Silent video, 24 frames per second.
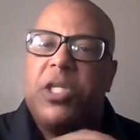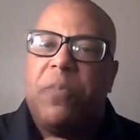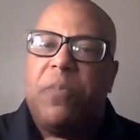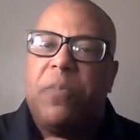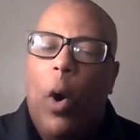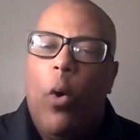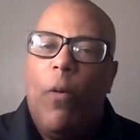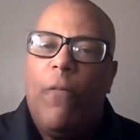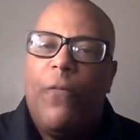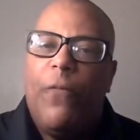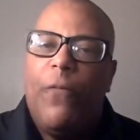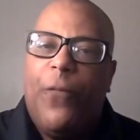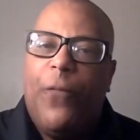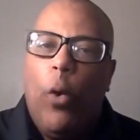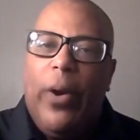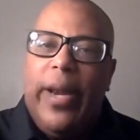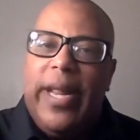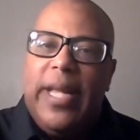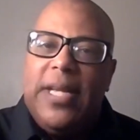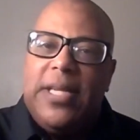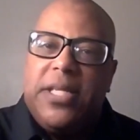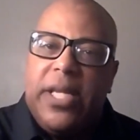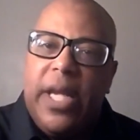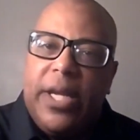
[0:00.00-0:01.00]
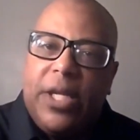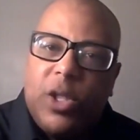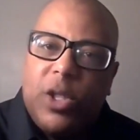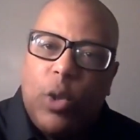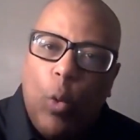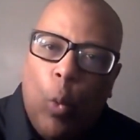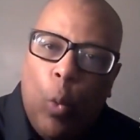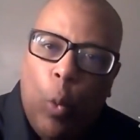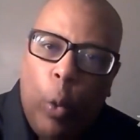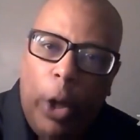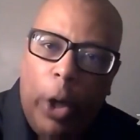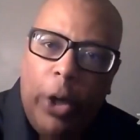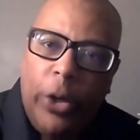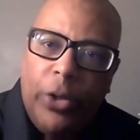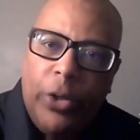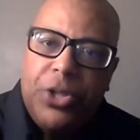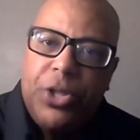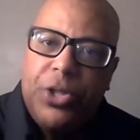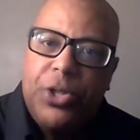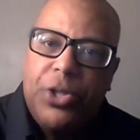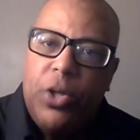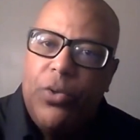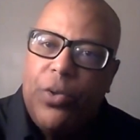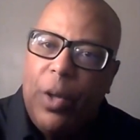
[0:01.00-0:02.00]
spoke 46
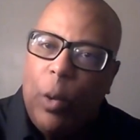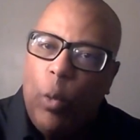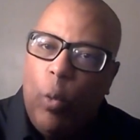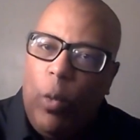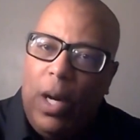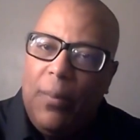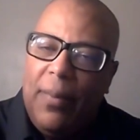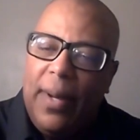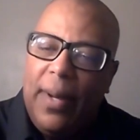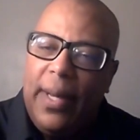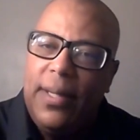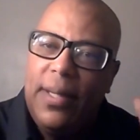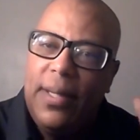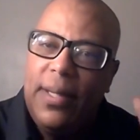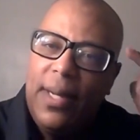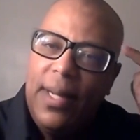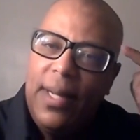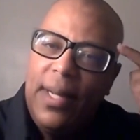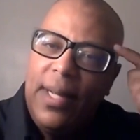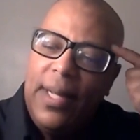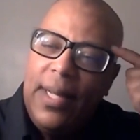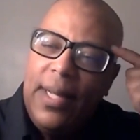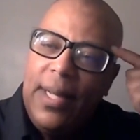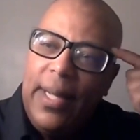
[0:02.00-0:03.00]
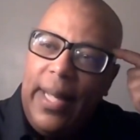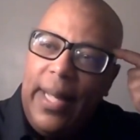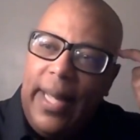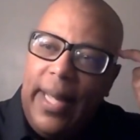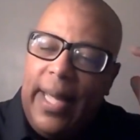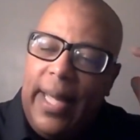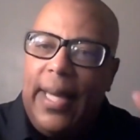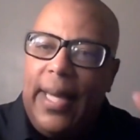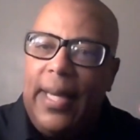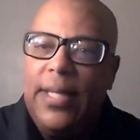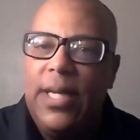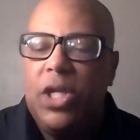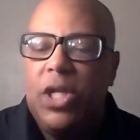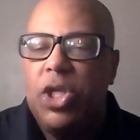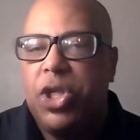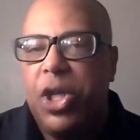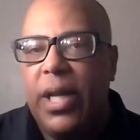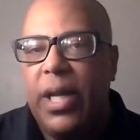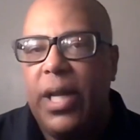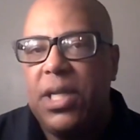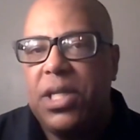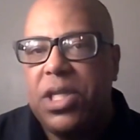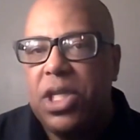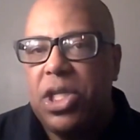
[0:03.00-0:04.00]
words to the woman in
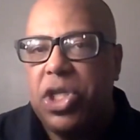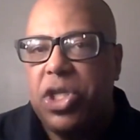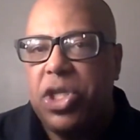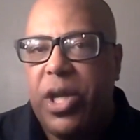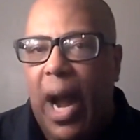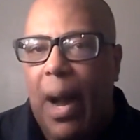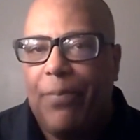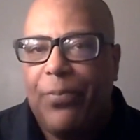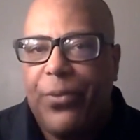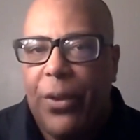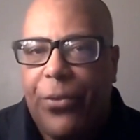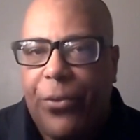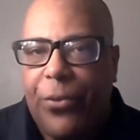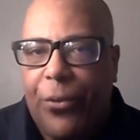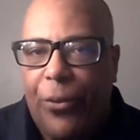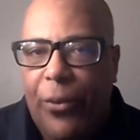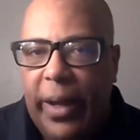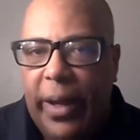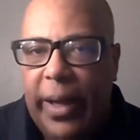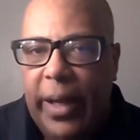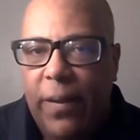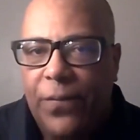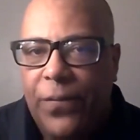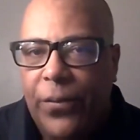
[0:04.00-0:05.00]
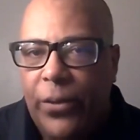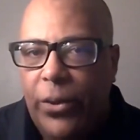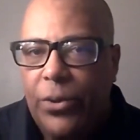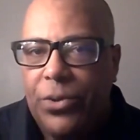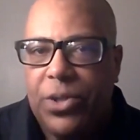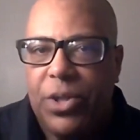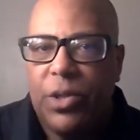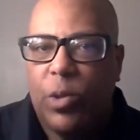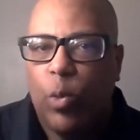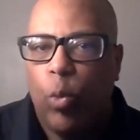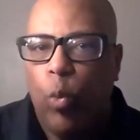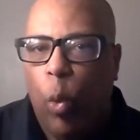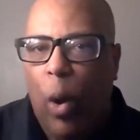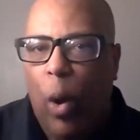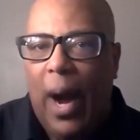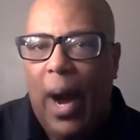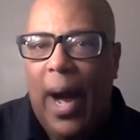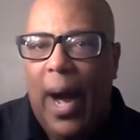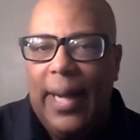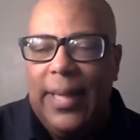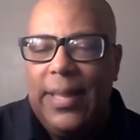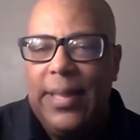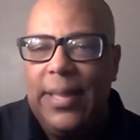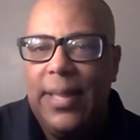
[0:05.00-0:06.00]
Genesis chapter 3, verses
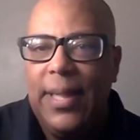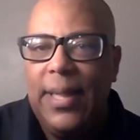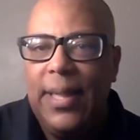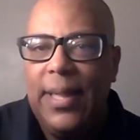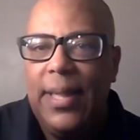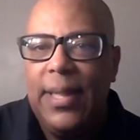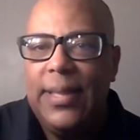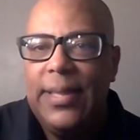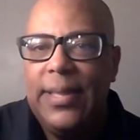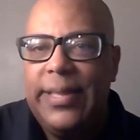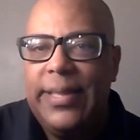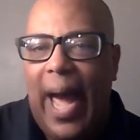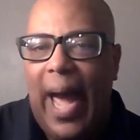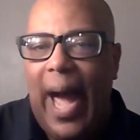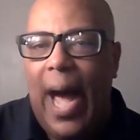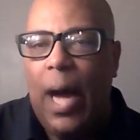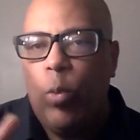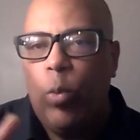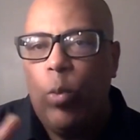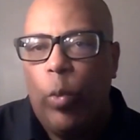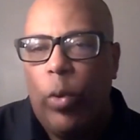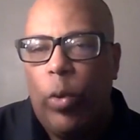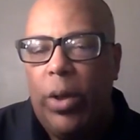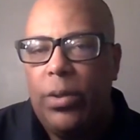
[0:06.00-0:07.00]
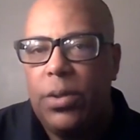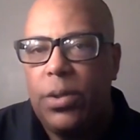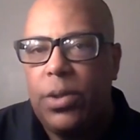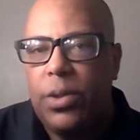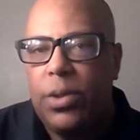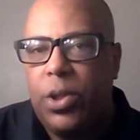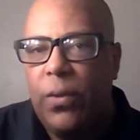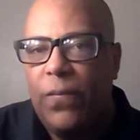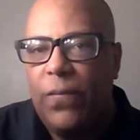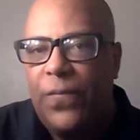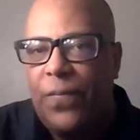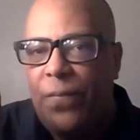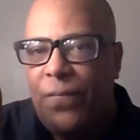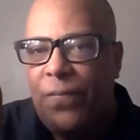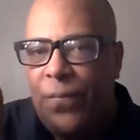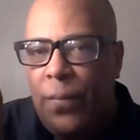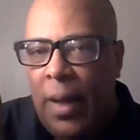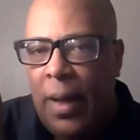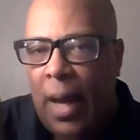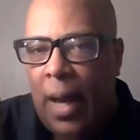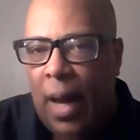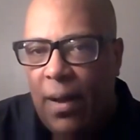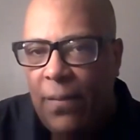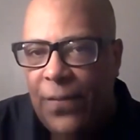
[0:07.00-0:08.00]
1 downward to
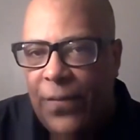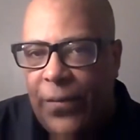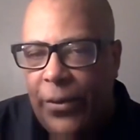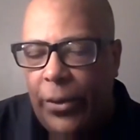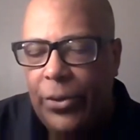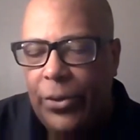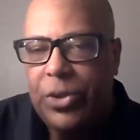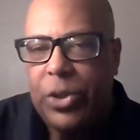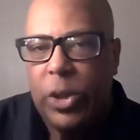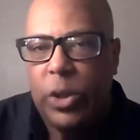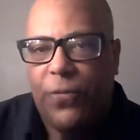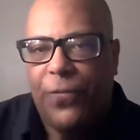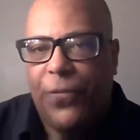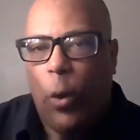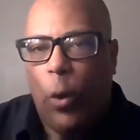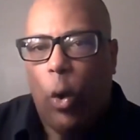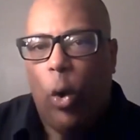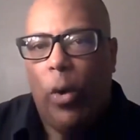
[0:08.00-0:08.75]
verses